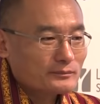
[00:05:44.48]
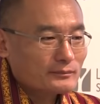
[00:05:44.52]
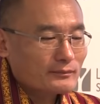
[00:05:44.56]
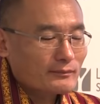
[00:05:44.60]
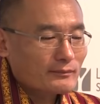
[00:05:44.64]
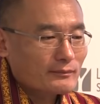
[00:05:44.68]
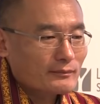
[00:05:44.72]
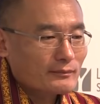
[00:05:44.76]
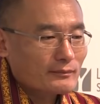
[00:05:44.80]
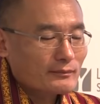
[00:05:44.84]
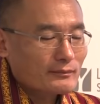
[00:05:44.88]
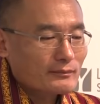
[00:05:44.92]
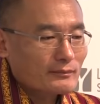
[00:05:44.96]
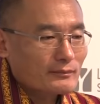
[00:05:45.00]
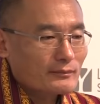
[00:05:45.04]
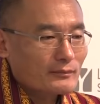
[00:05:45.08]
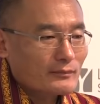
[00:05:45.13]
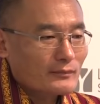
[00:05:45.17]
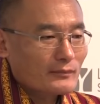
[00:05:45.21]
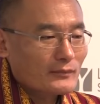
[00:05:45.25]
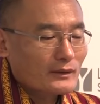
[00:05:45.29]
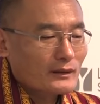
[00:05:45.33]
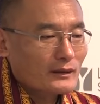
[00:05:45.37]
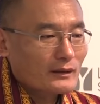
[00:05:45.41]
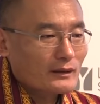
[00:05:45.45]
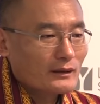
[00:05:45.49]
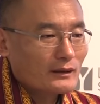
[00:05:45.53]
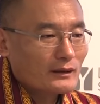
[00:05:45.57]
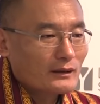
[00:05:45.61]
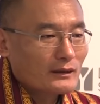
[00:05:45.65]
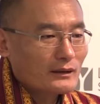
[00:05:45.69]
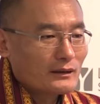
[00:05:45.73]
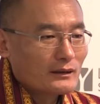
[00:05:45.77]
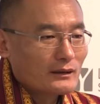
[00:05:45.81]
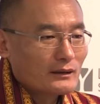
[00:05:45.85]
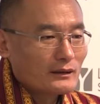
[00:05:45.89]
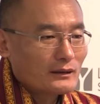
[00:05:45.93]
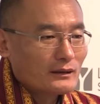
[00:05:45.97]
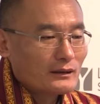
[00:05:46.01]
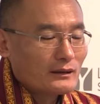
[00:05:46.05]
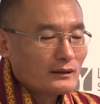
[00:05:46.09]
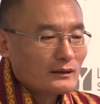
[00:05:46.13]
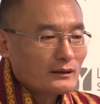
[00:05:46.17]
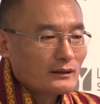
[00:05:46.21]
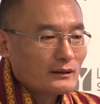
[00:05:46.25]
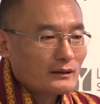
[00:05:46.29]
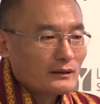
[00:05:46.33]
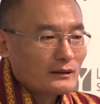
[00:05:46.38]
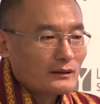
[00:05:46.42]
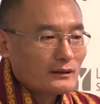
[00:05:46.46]

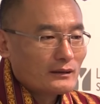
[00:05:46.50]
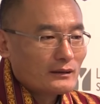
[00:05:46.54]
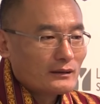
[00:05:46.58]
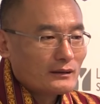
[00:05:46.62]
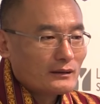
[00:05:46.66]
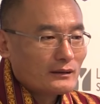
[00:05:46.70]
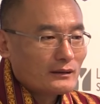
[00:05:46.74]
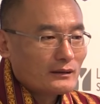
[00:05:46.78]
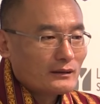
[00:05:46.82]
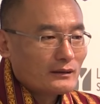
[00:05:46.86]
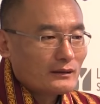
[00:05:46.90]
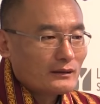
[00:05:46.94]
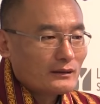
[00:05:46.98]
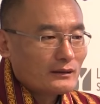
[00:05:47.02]
Nothing is said.